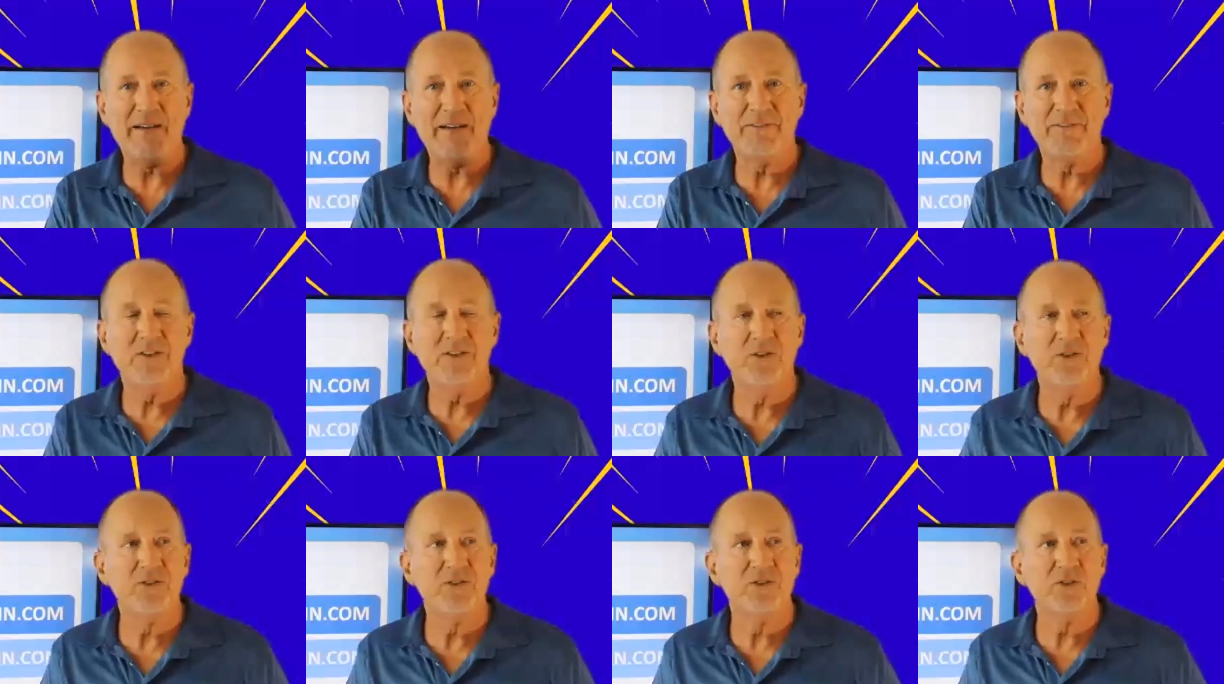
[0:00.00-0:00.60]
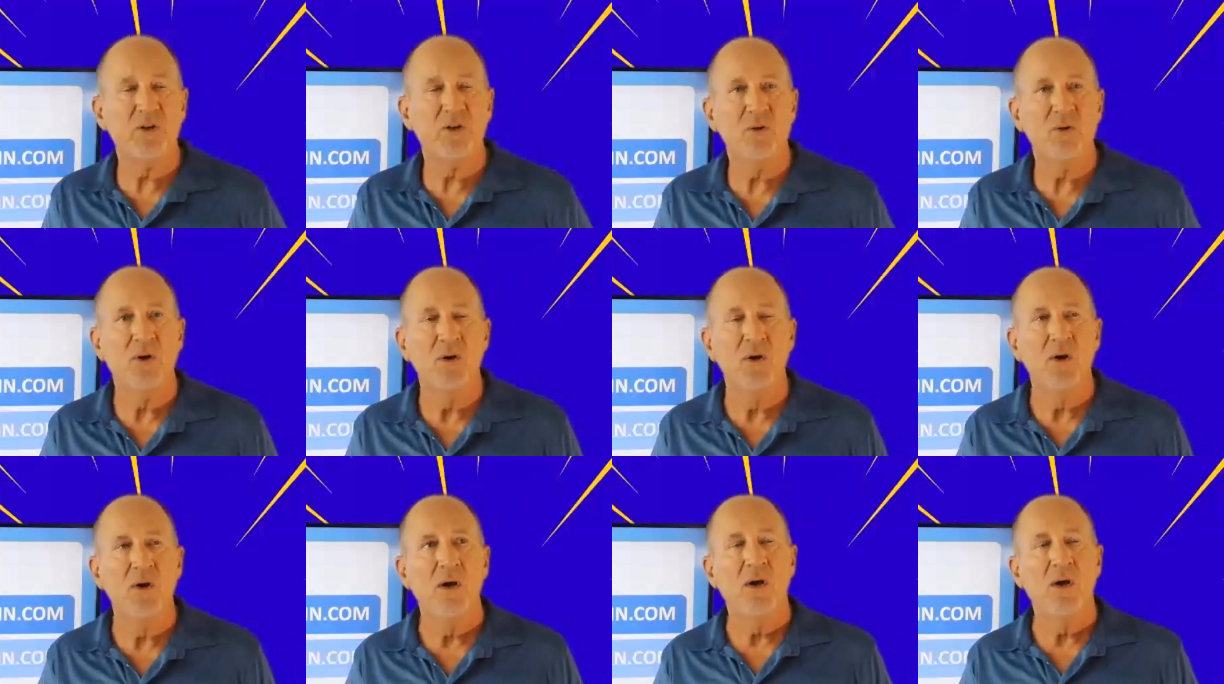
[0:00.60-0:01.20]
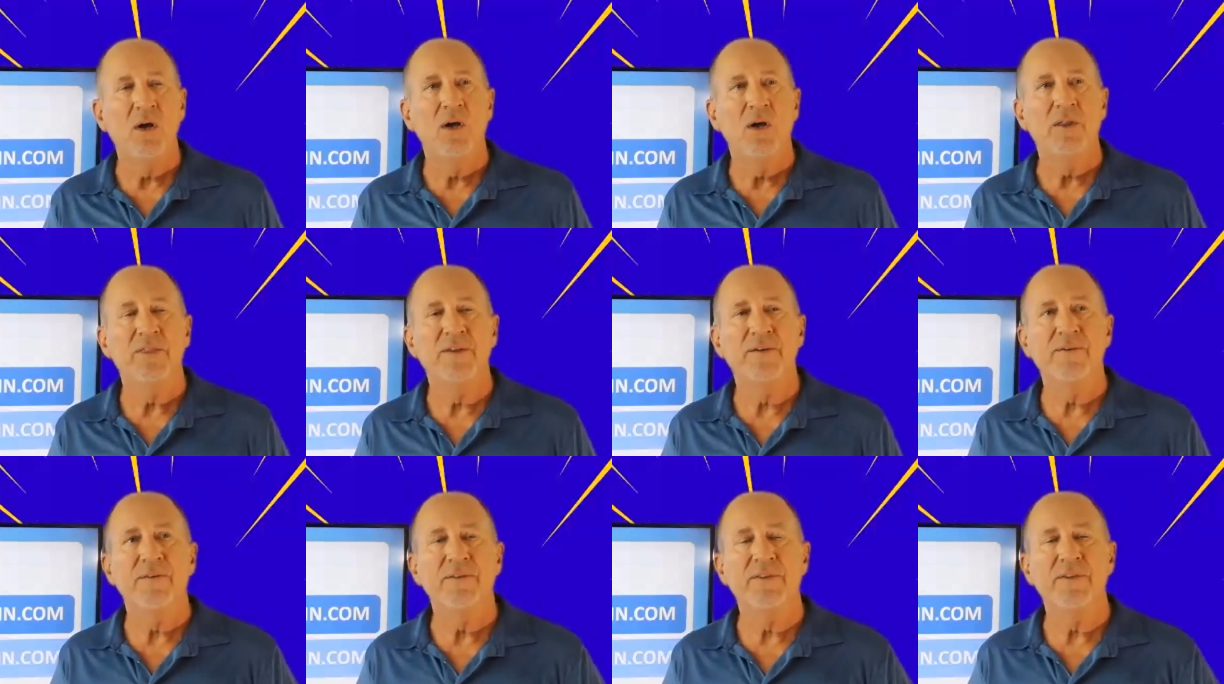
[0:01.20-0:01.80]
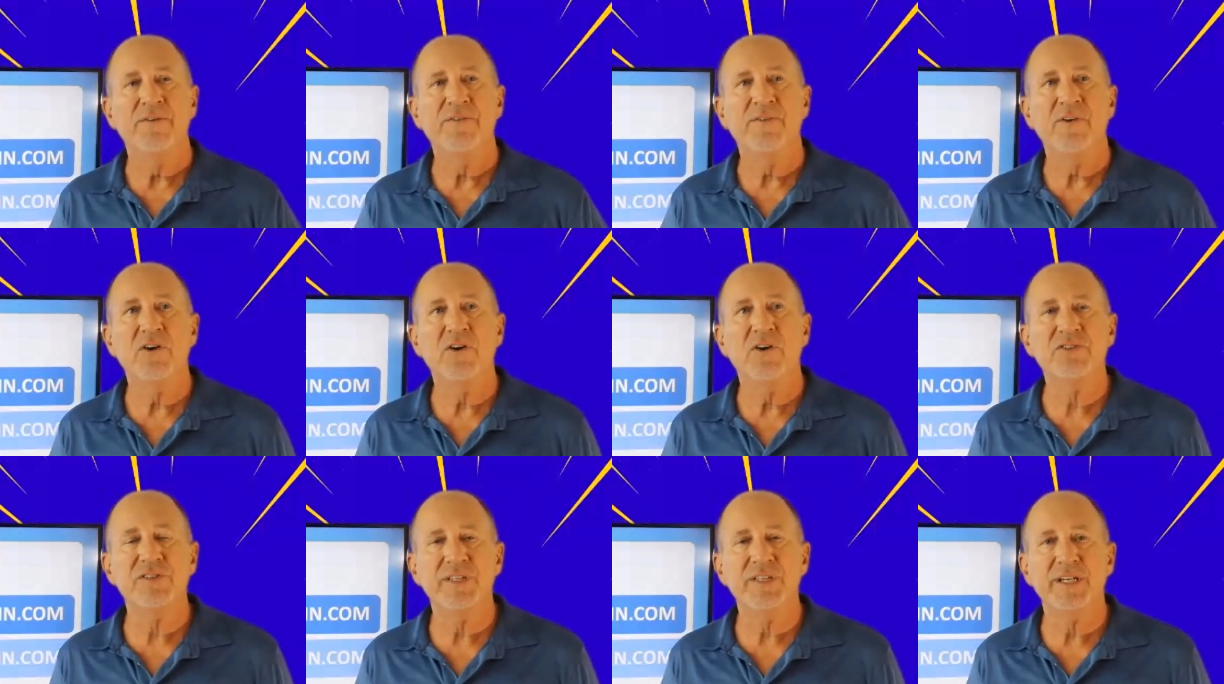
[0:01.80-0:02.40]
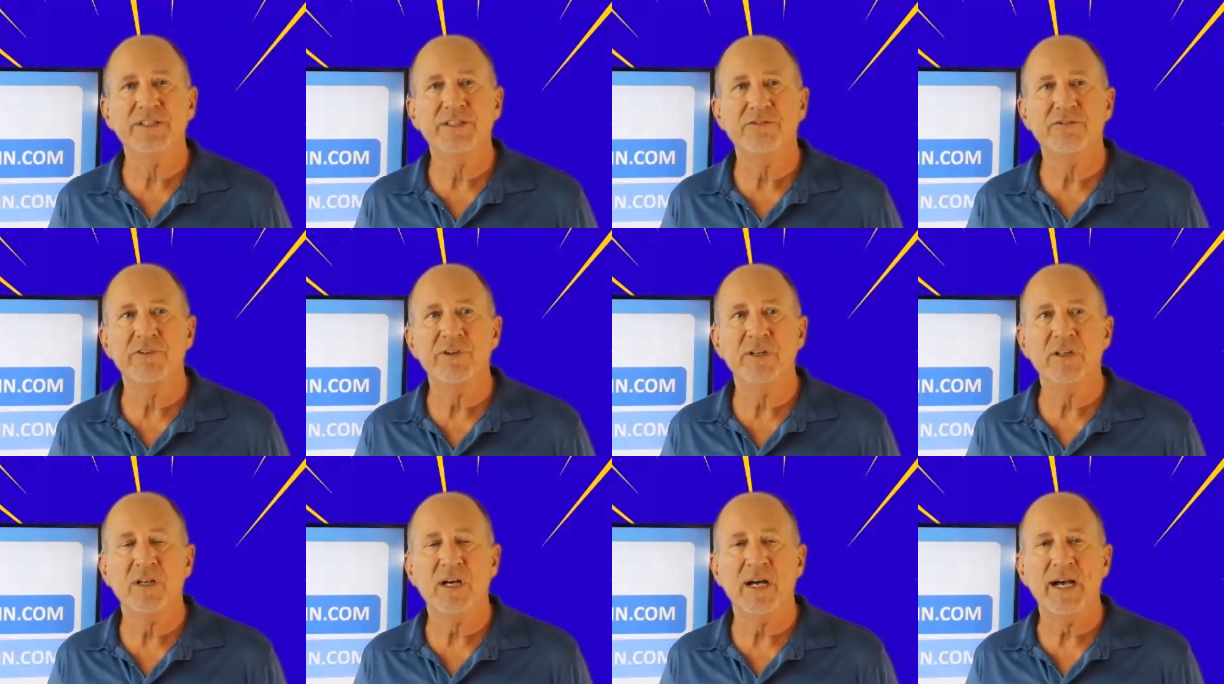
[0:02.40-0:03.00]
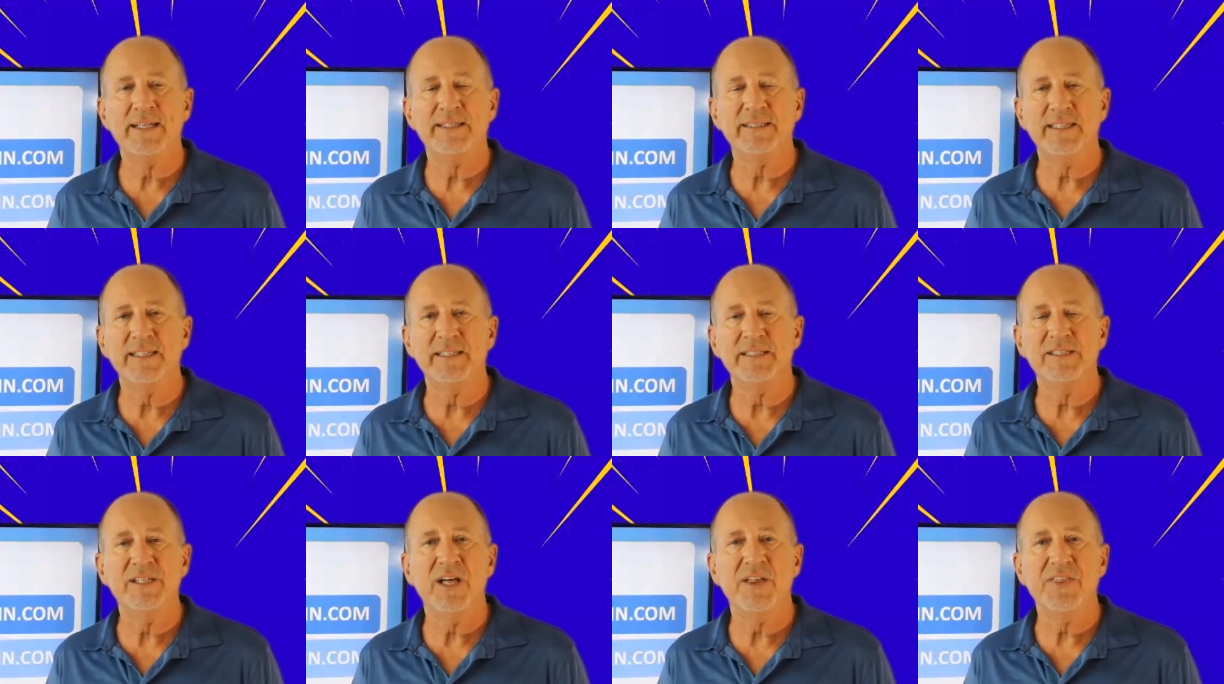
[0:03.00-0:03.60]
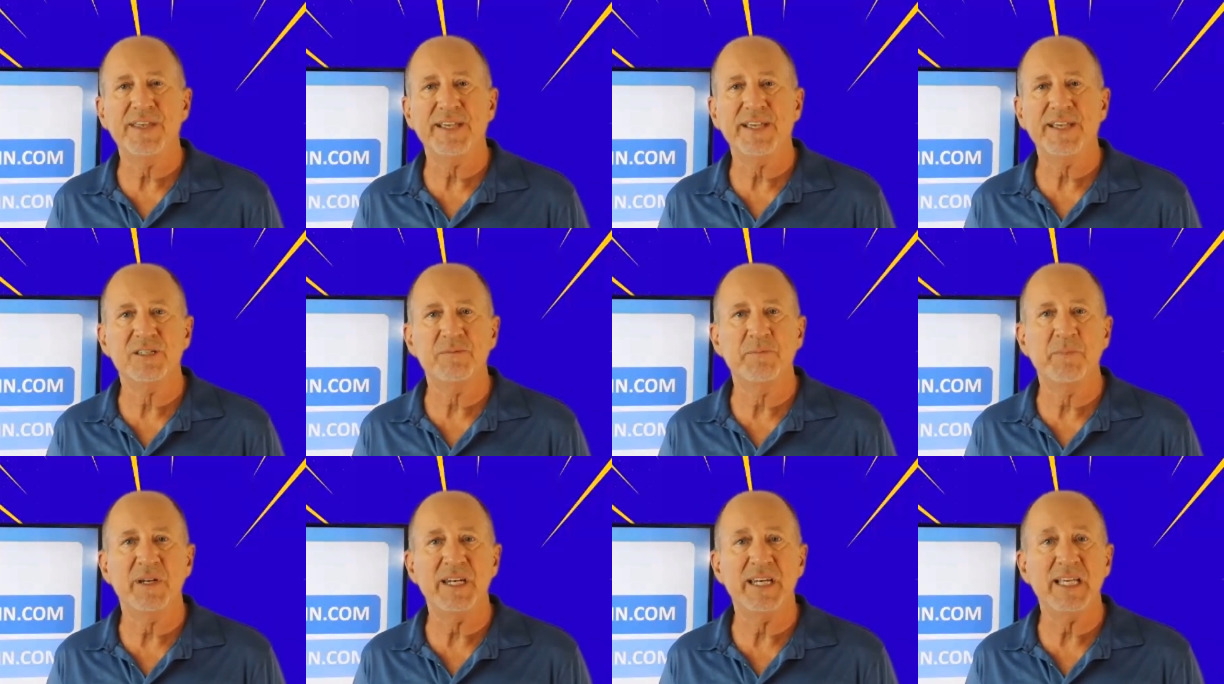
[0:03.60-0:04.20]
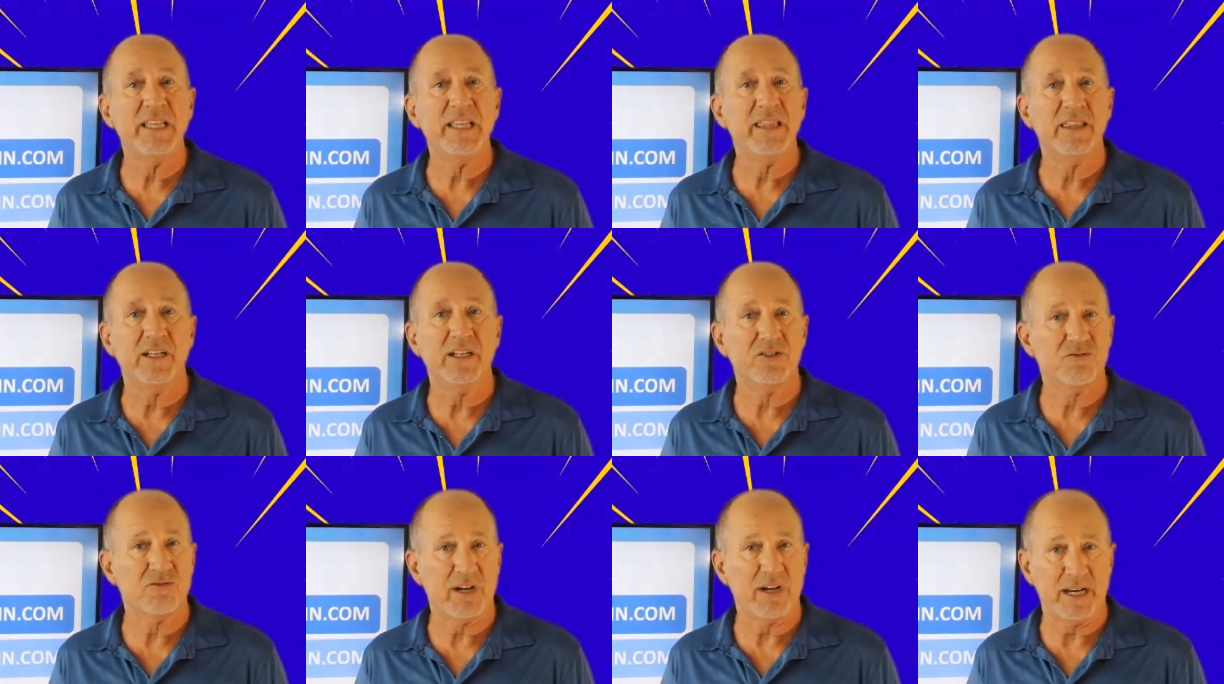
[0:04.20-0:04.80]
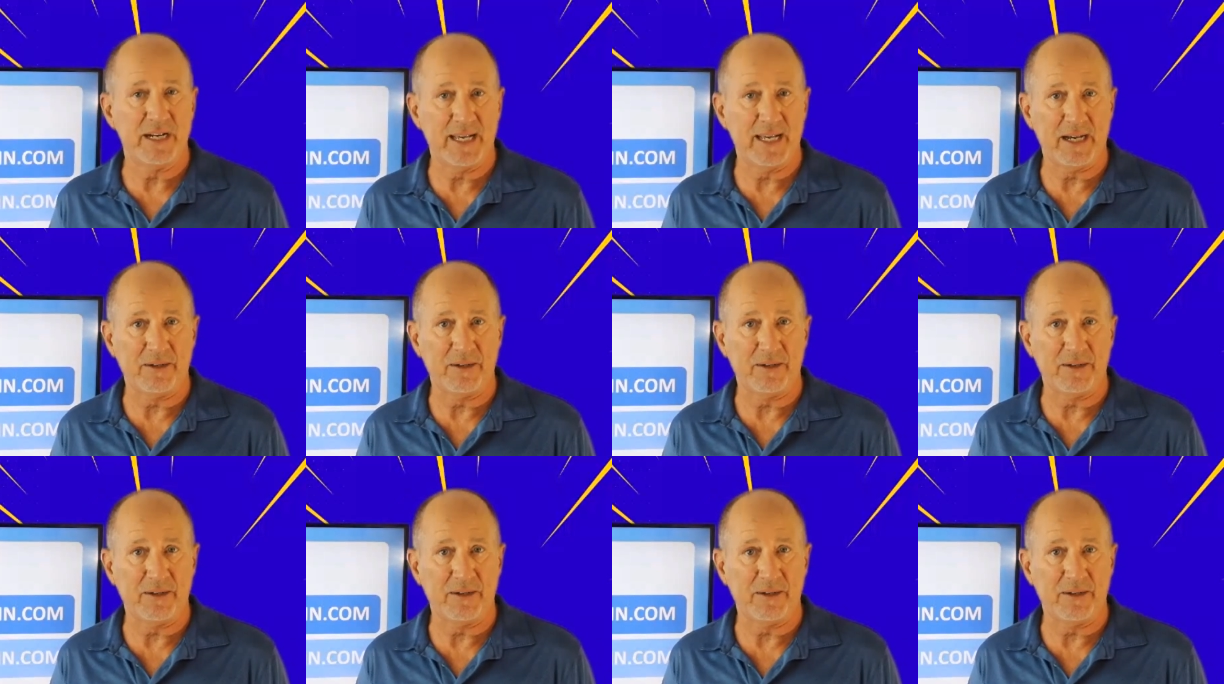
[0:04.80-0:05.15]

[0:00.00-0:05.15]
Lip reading: to do. So the first thing to realize is nothing is beneath us right now.